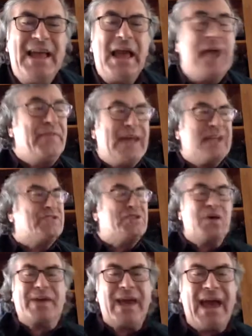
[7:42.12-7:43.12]
And that's
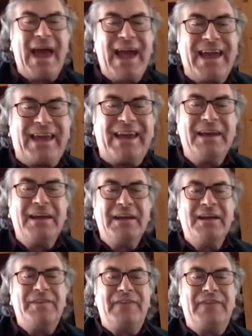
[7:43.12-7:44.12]
okay.
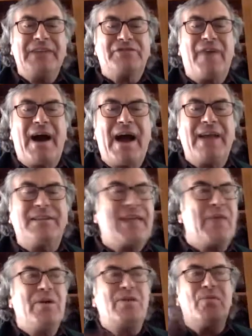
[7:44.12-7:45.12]
That's fine.
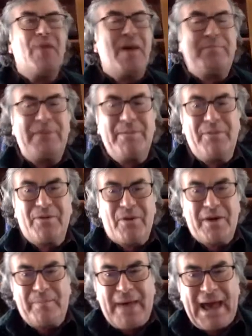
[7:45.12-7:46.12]
They wouldn't want people
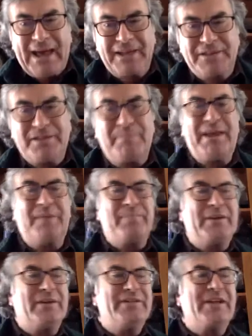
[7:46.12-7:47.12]
going back into big
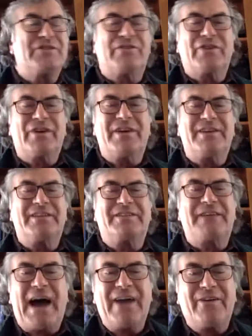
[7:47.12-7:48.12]
buildings if they're going to
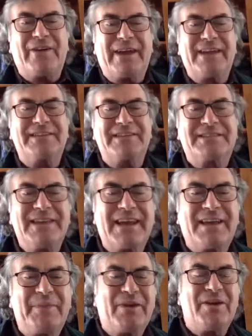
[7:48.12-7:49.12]
die or get sick,
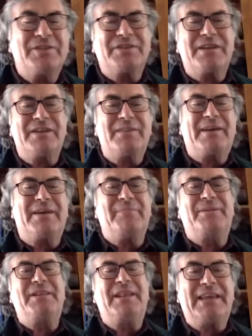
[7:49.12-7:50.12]
because then they'd be
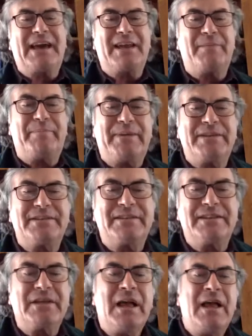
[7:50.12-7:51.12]
completely out of
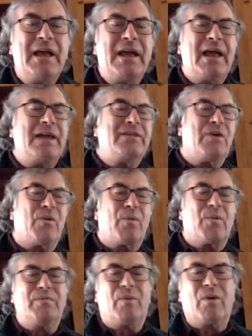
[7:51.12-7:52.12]
business and the
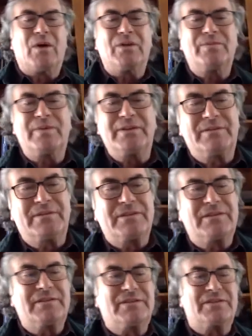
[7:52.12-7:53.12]
world would
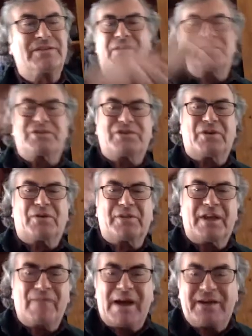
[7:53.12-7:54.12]
start
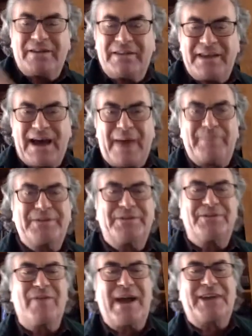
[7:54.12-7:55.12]
circling around in the opposite
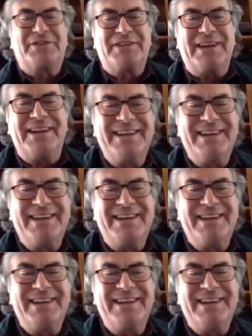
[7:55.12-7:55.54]
direction,